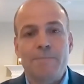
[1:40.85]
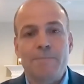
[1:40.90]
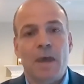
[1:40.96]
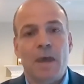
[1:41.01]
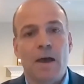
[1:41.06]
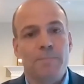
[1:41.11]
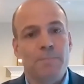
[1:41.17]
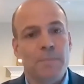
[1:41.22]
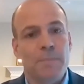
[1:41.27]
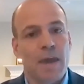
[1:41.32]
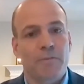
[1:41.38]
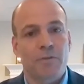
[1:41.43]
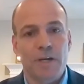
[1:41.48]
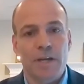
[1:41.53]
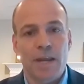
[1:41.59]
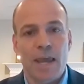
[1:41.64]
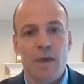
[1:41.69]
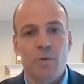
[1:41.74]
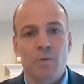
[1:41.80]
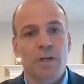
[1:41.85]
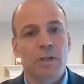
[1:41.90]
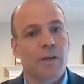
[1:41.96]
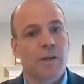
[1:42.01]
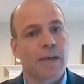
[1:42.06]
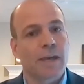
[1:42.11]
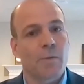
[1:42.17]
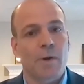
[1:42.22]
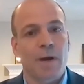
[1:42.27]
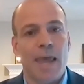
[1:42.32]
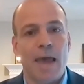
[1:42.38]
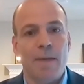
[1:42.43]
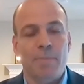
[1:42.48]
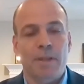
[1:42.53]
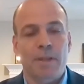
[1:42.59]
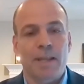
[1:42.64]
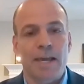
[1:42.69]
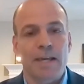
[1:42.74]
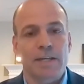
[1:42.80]
Every day, when you look at what
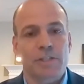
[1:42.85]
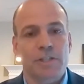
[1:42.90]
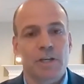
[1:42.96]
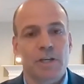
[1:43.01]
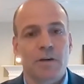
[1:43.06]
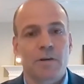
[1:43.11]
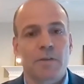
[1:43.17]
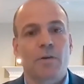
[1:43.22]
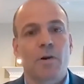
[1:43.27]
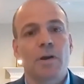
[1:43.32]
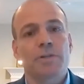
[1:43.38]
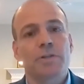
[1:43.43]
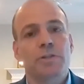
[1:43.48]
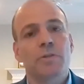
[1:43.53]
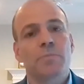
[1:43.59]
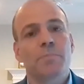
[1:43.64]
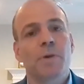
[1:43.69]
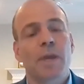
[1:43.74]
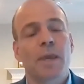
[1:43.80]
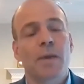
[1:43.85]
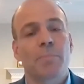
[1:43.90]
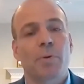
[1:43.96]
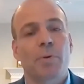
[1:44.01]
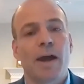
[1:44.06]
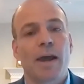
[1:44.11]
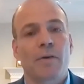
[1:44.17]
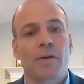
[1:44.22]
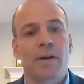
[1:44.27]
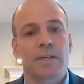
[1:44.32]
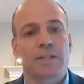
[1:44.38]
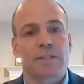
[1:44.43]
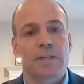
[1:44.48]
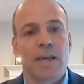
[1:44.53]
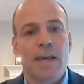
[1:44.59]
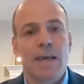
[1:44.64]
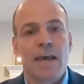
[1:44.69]
happened last year, they're also making progress,